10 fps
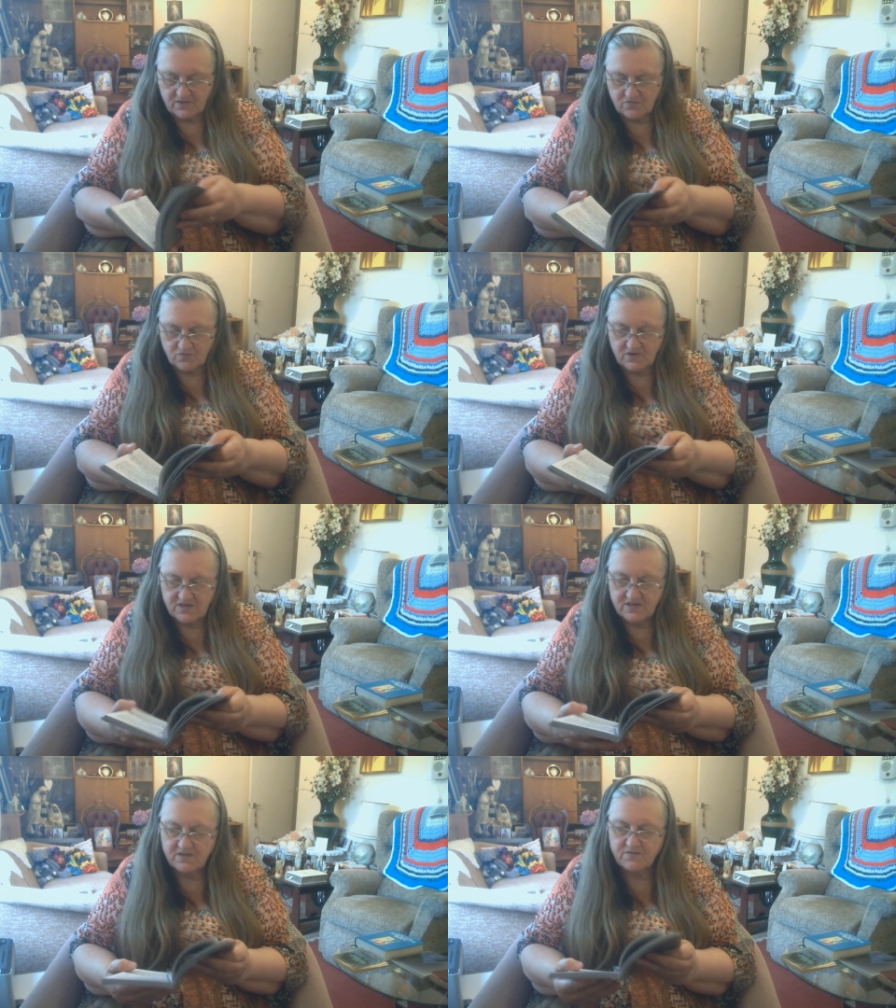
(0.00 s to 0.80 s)
The
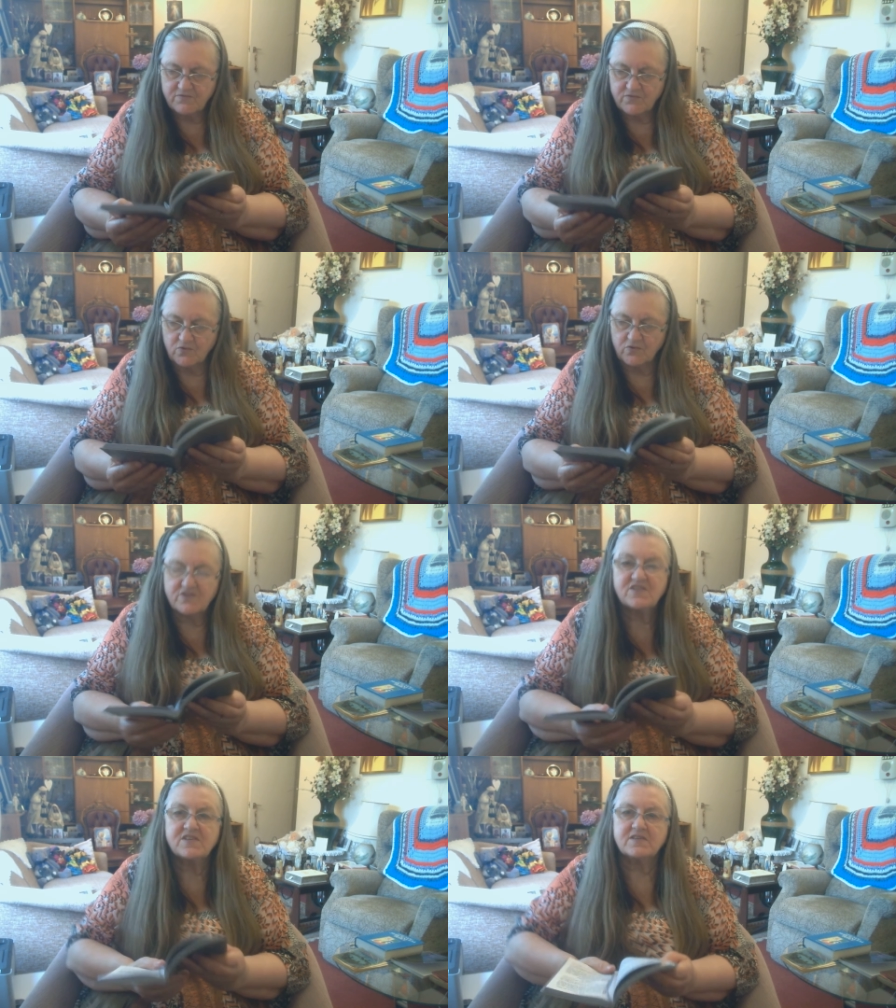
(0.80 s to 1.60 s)
reading for the
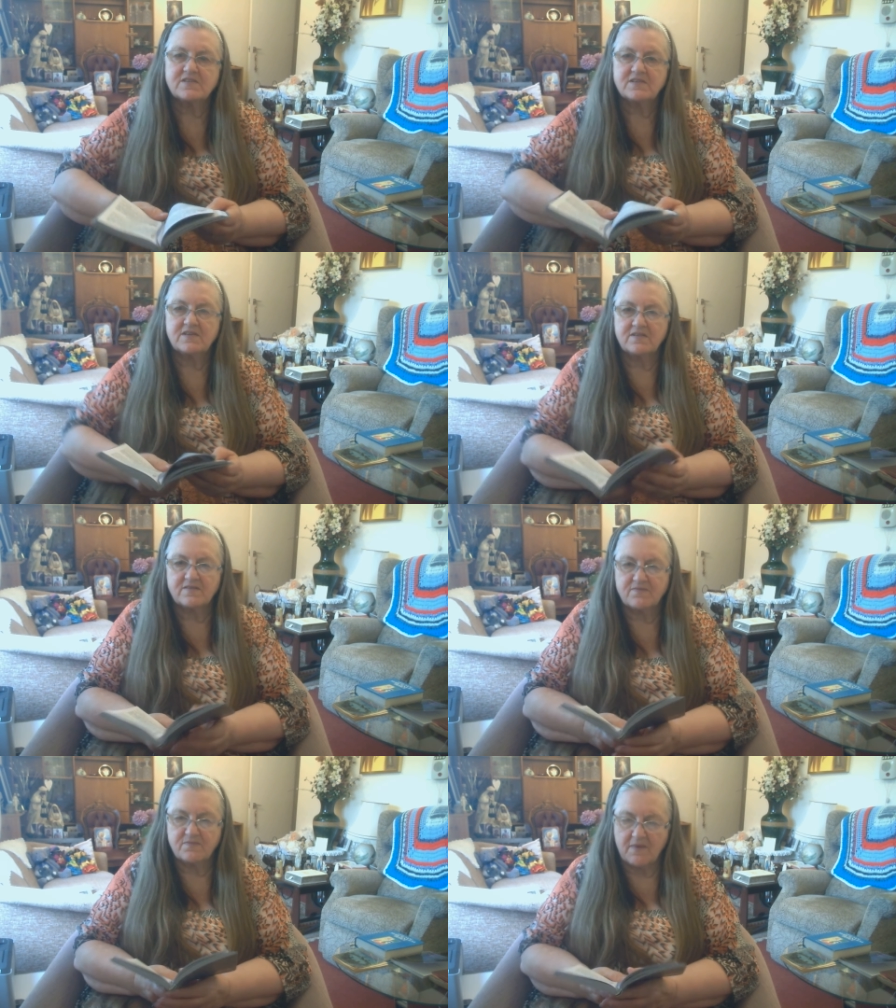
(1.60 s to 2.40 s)
16th
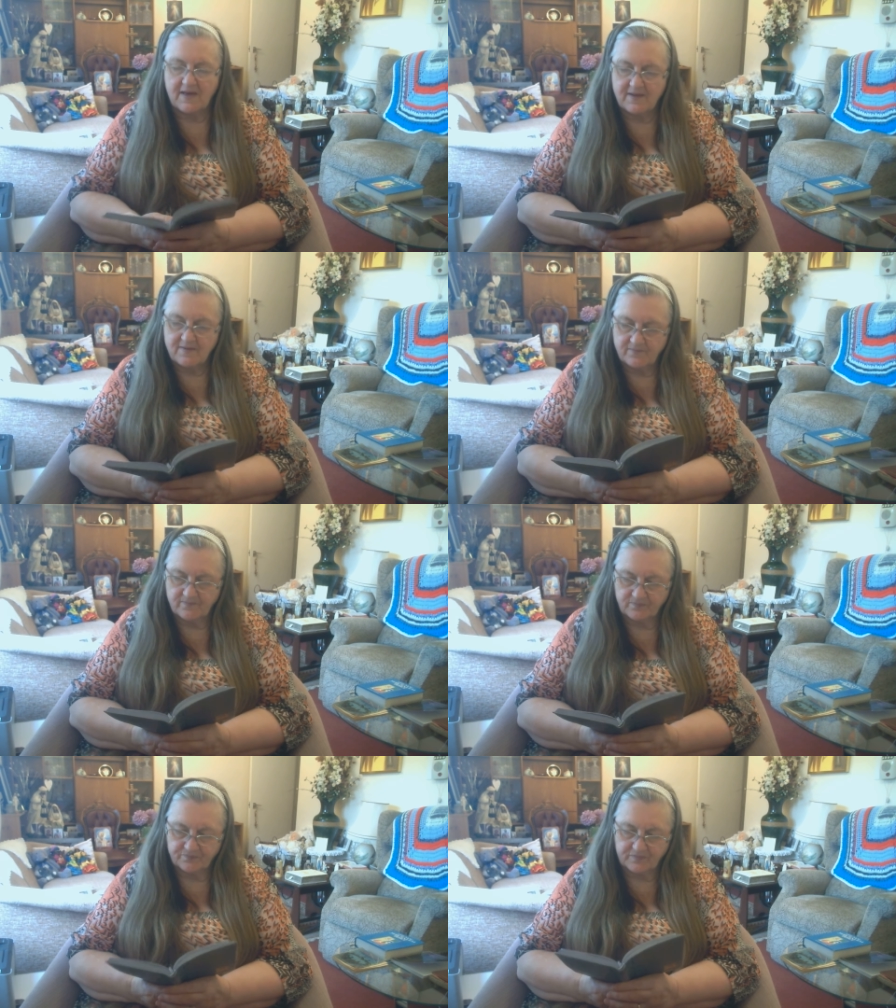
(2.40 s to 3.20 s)
of May,
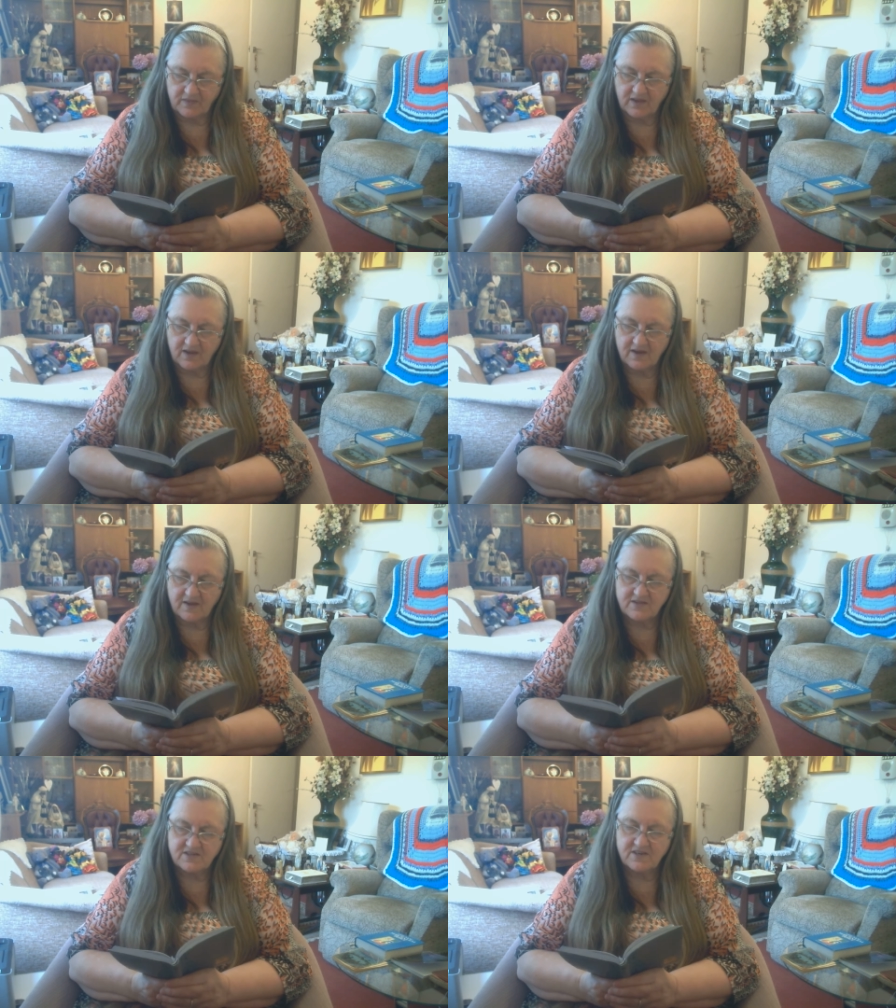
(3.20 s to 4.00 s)

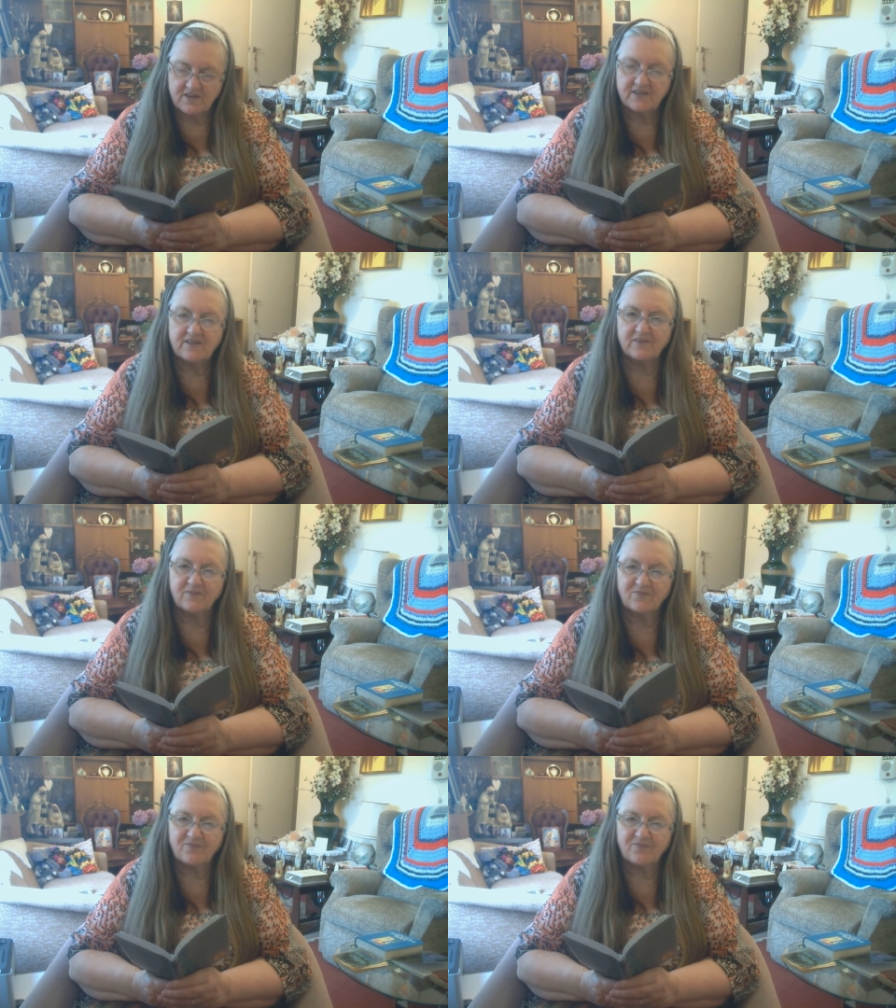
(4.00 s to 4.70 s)
the title,